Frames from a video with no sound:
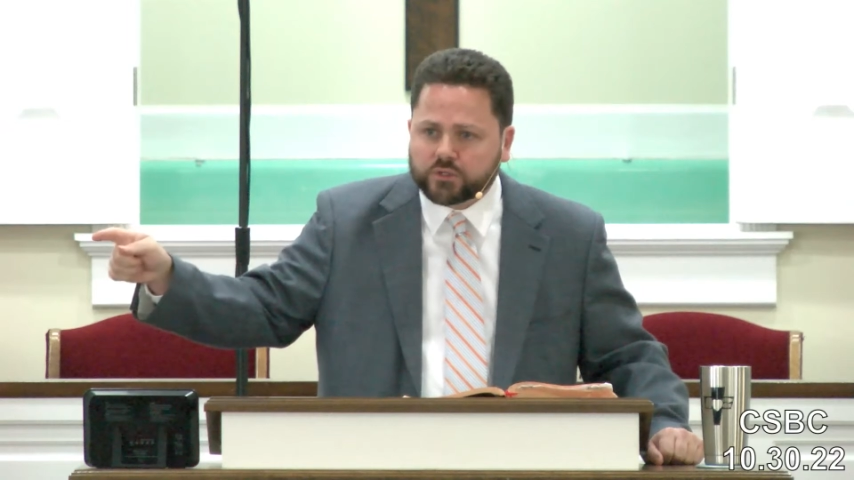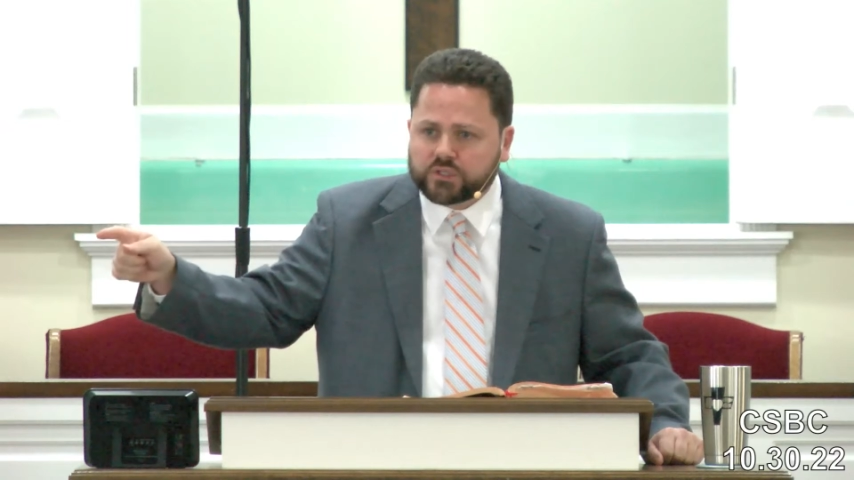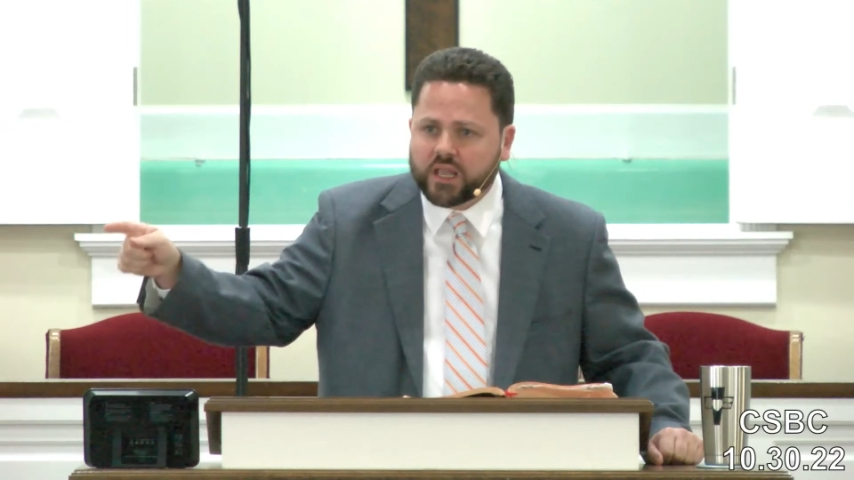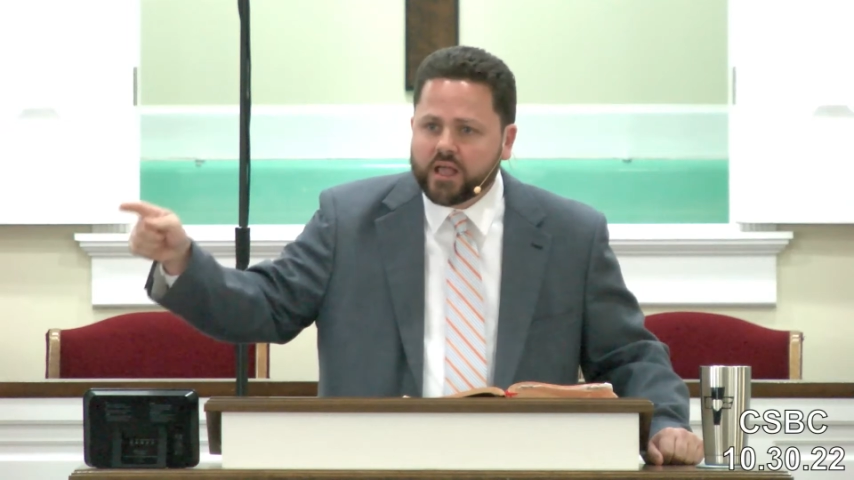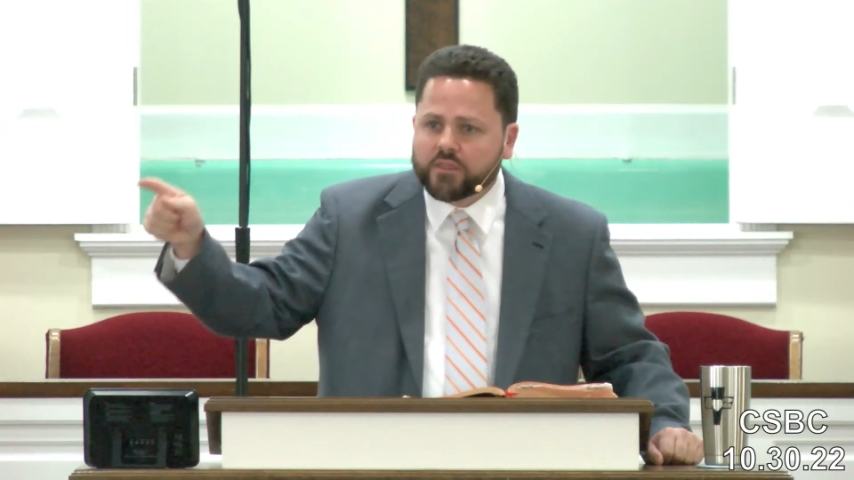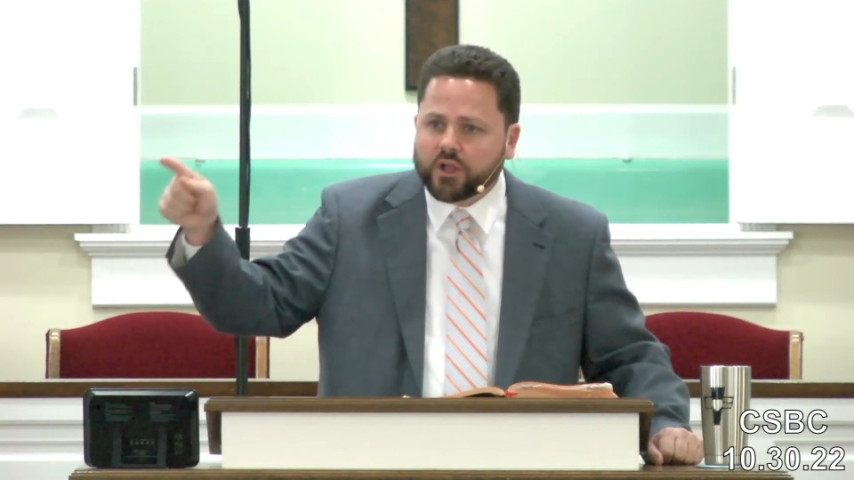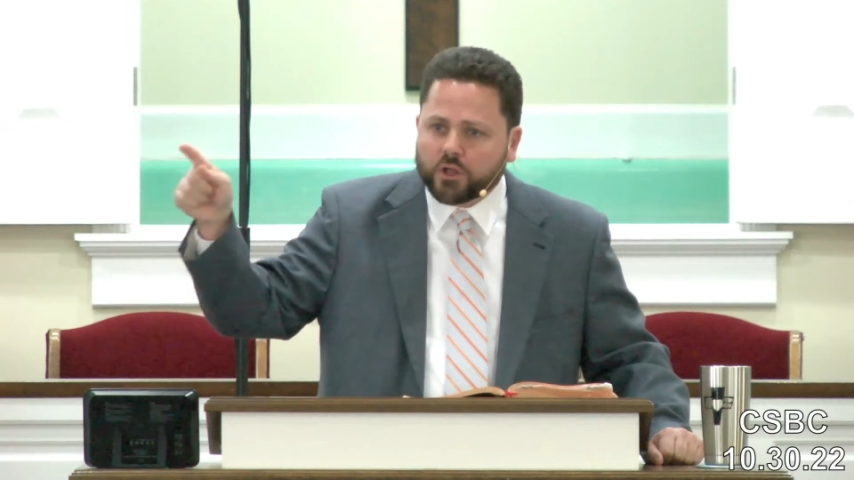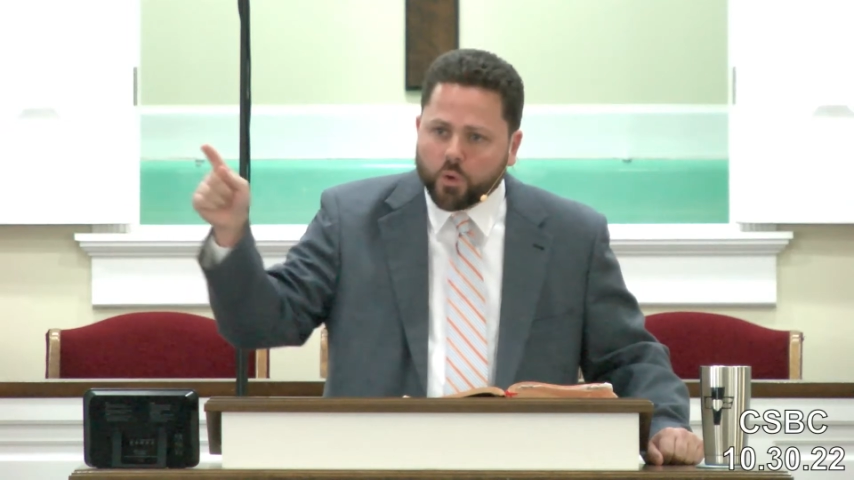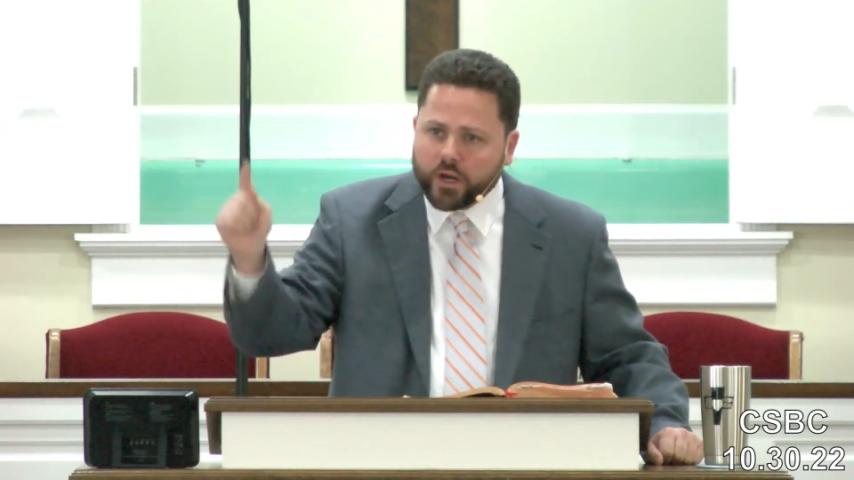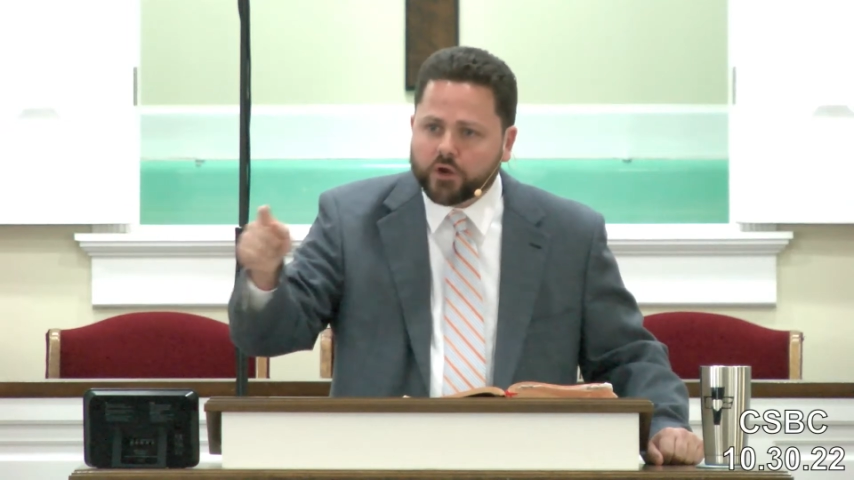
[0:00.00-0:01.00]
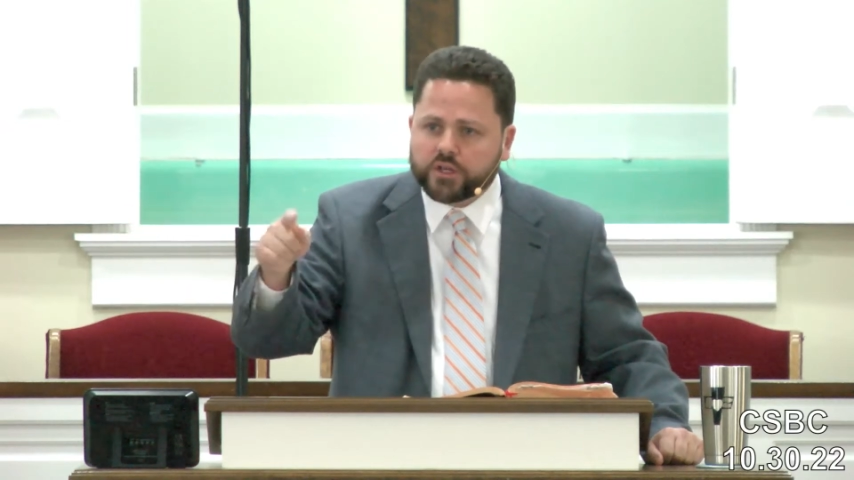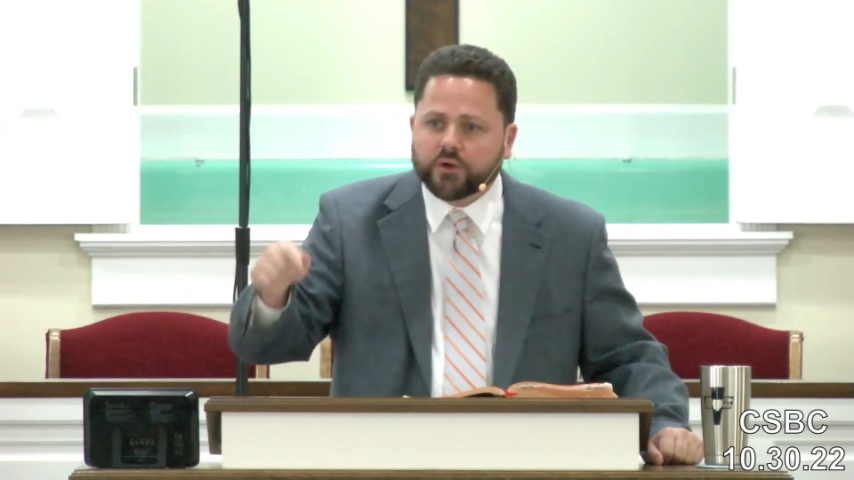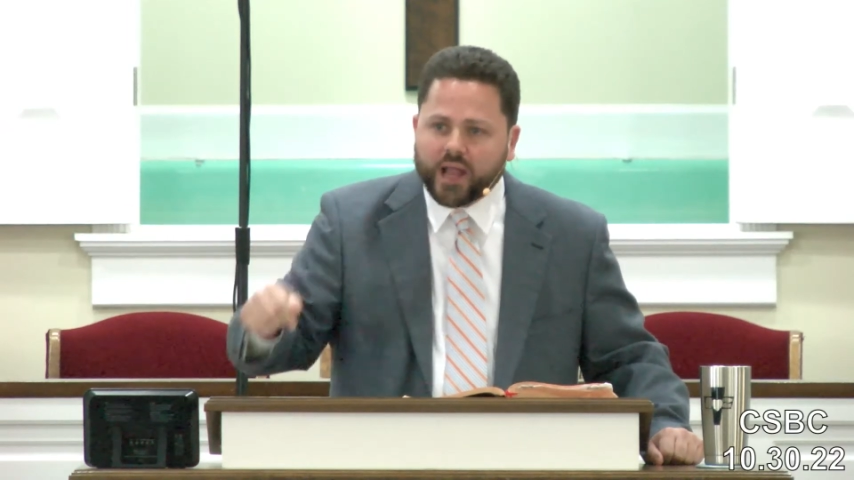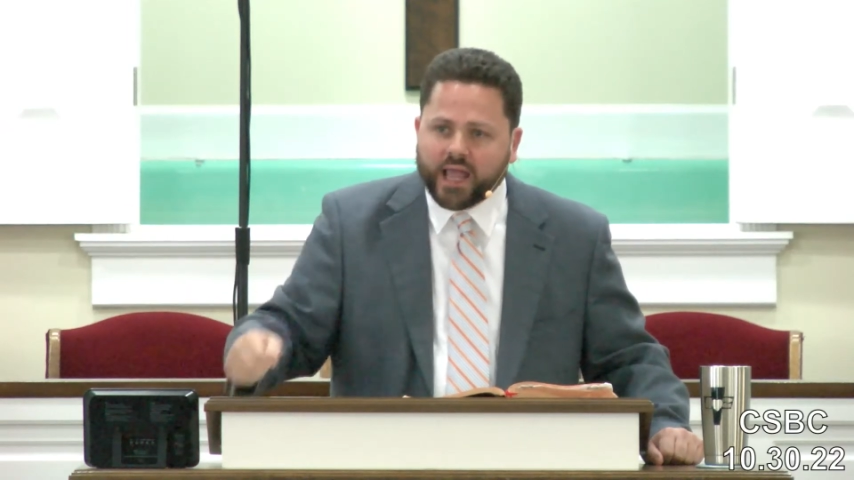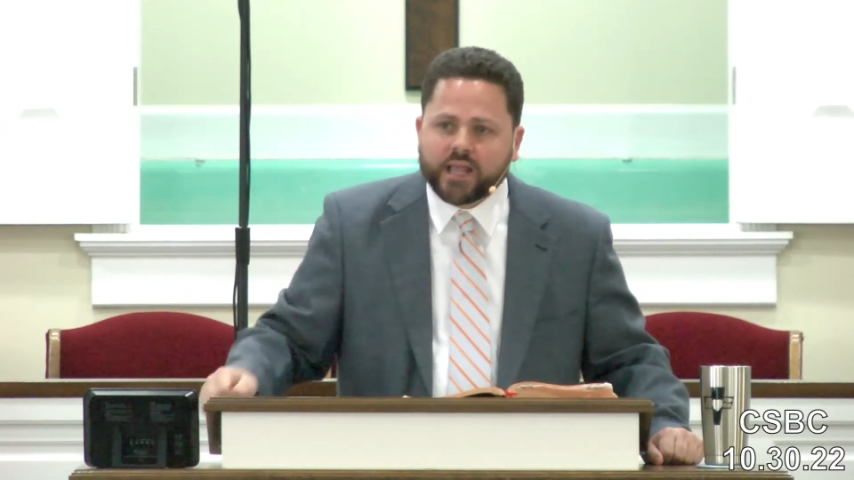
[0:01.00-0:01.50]
most, the quicker
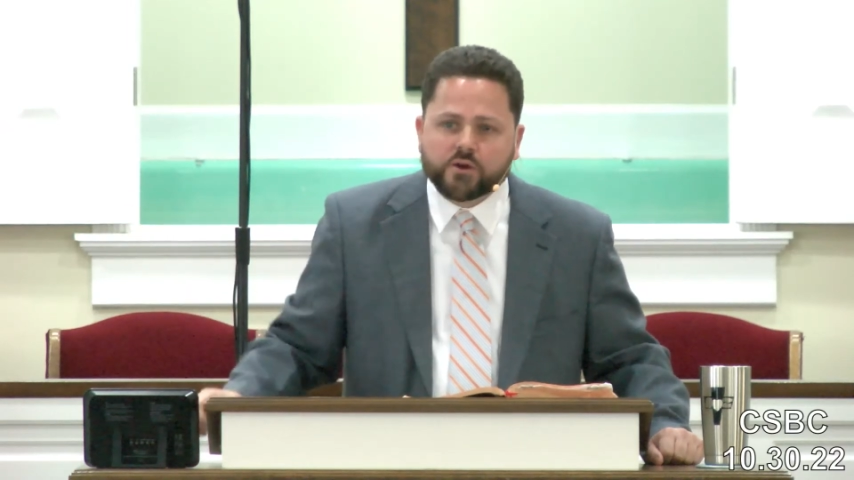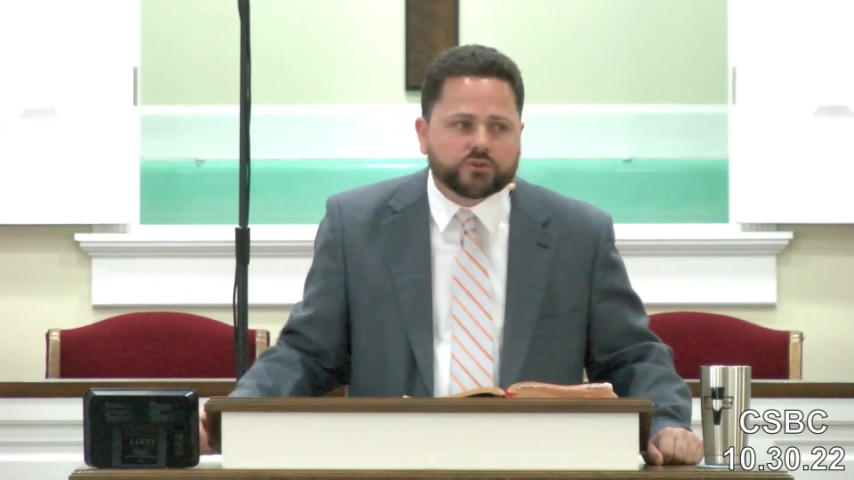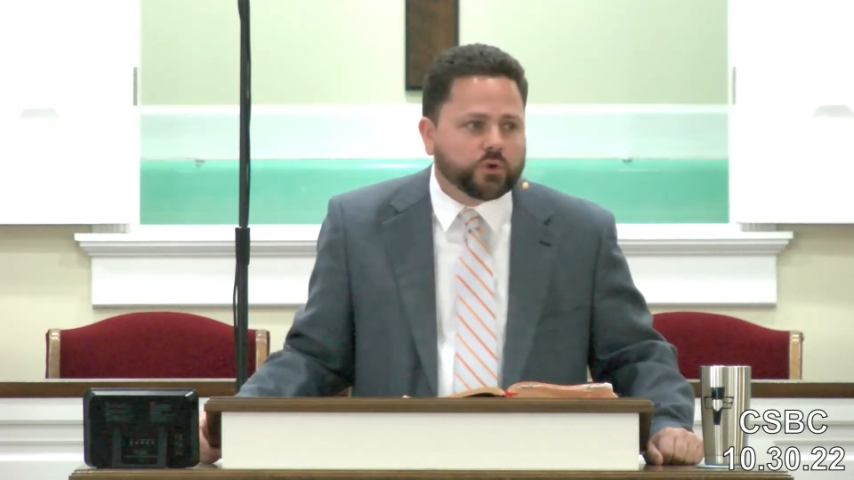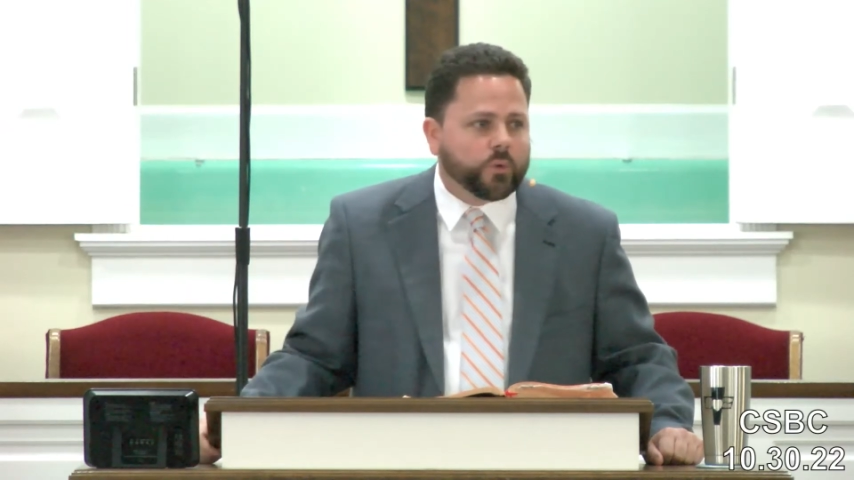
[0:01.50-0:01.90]
your anger